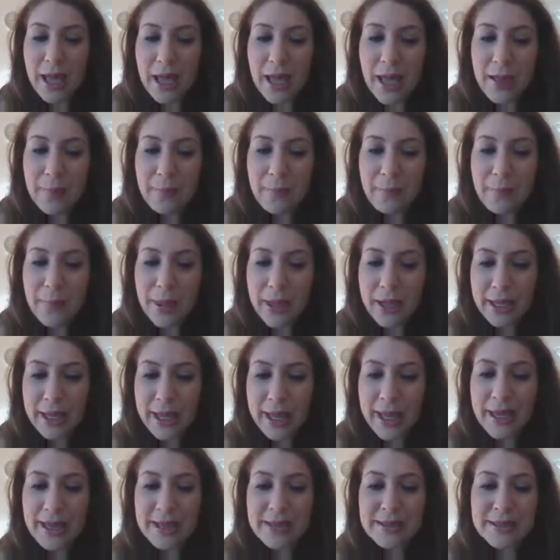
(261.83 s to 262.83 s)

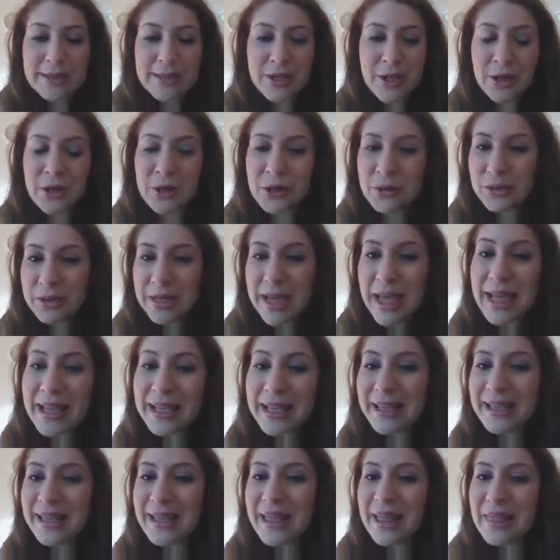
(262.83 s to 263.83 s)
Okay, so good
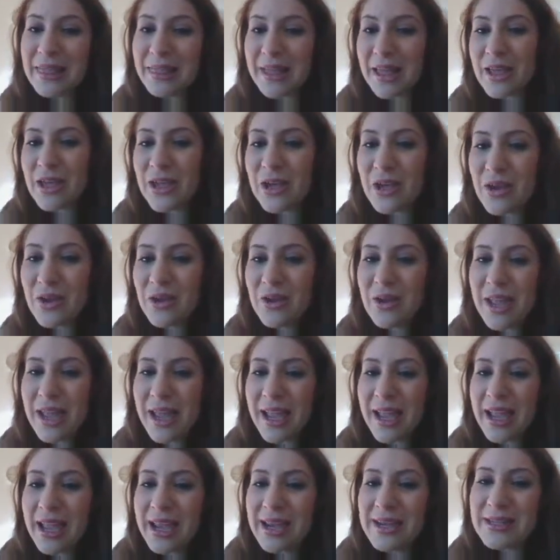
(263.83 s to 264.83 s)
luck. Thank you.
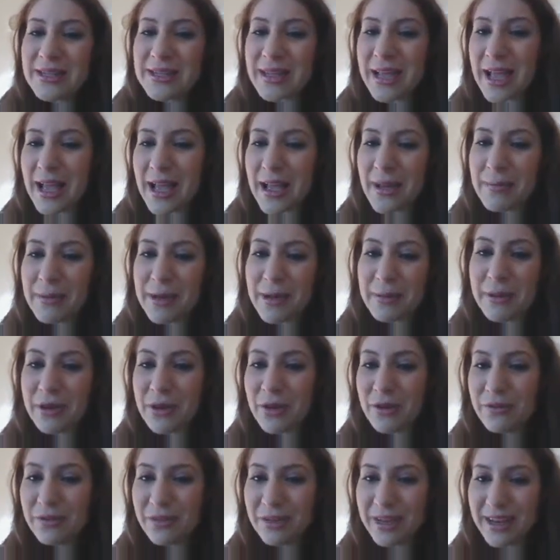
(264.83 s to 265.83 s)
And let
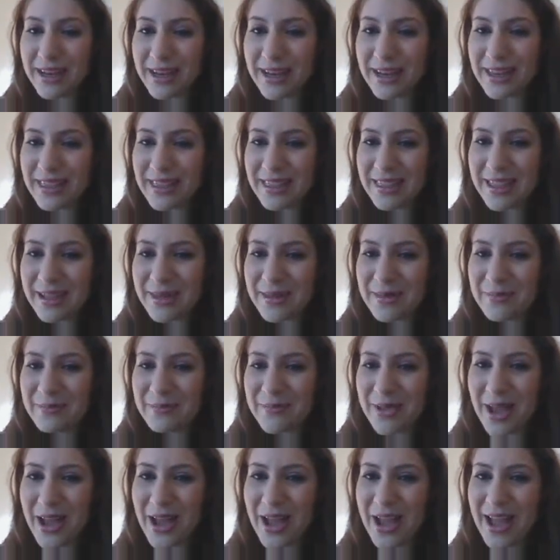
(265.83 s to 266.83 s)
me know if you need anything.
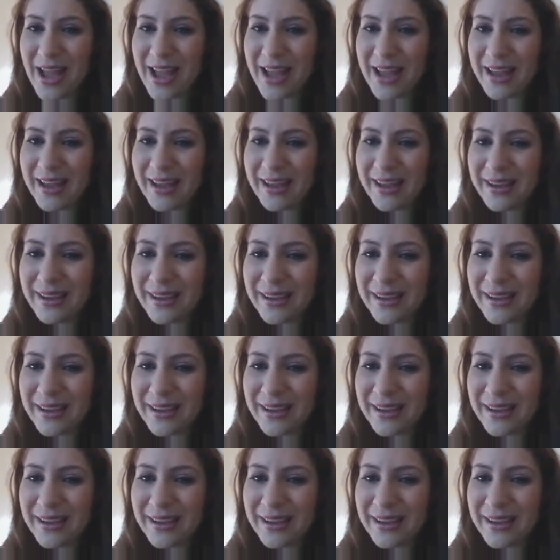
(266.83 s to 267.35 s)
Bye.